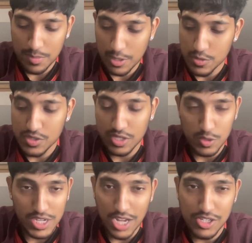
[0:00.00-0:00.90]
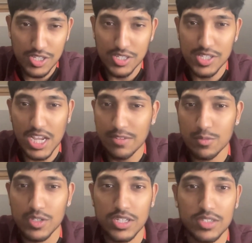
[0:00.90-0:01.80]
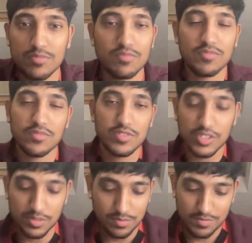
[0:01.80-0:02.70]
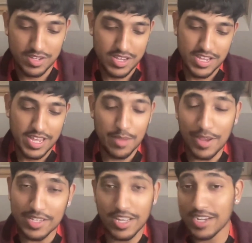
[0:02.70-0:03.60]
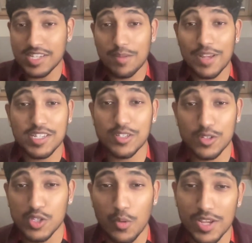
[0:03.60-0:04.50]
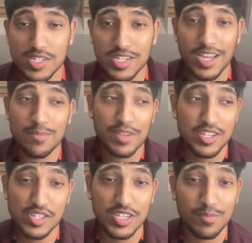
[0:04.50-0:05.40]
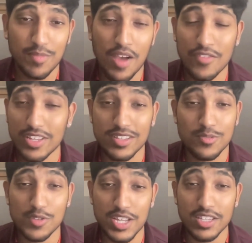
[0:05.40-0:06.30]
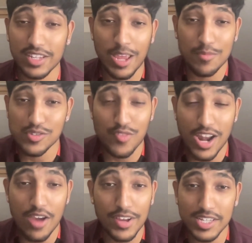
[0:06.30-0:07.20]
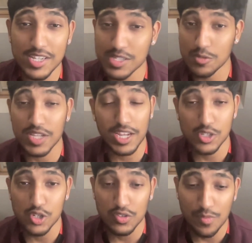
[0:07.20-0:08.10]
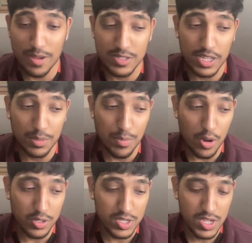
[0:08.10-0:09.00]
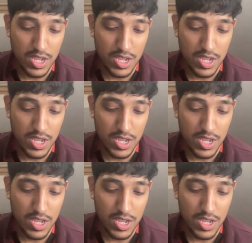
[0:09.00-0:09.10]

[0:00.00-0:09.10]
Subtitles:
of those catches and saves were just like I said, it makes us look so easy. And PSG, I think towards the end of the game, just ran out of ideas. They were taking shots from outside the box.